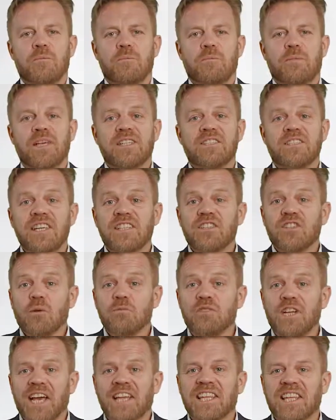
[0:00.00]
Business
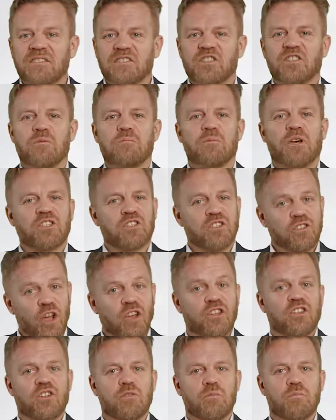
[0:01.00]
objectives must
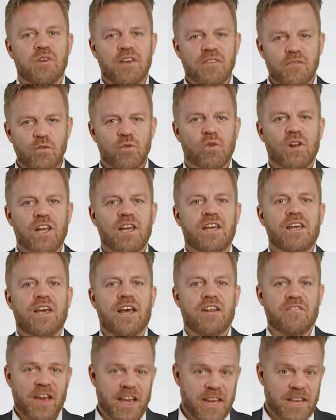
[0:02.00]
not be woolly
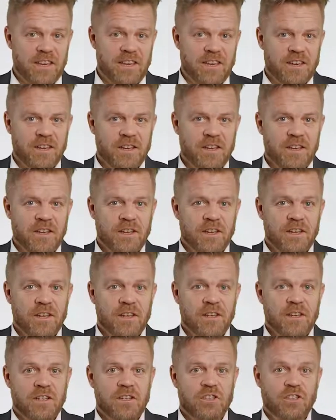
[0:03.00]
and vague,
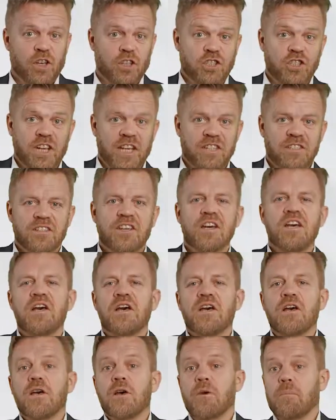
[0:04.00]
such as
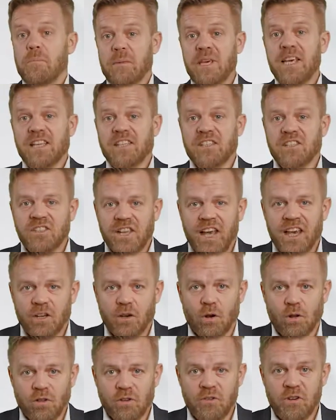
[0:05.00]
meet
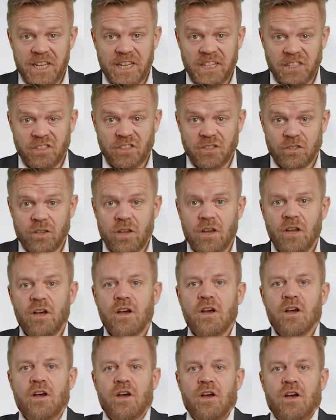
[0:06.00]
stakeholder needs,
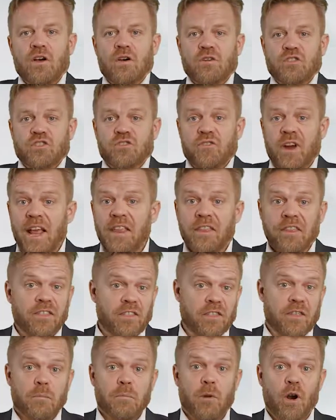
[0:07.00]
or
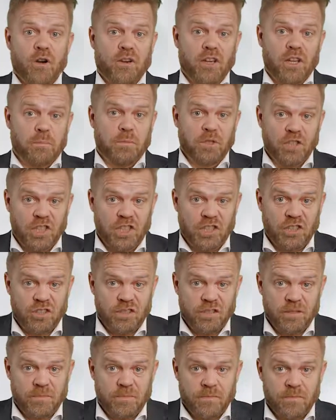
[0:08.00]
strengthen market
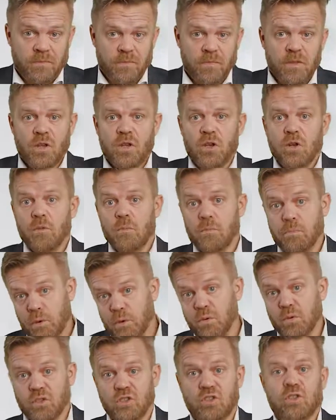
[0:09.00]
position,
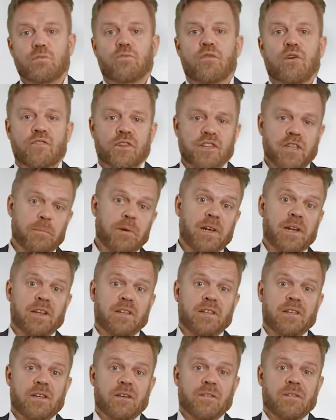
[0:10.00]
boost
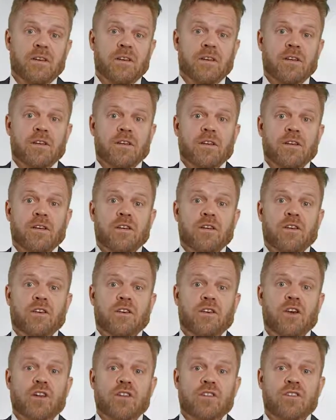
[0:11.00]
profitability,
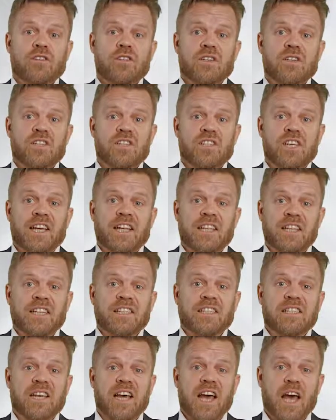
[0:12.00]
cut
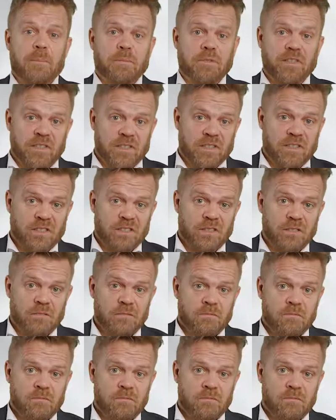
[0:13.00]
sickness absence,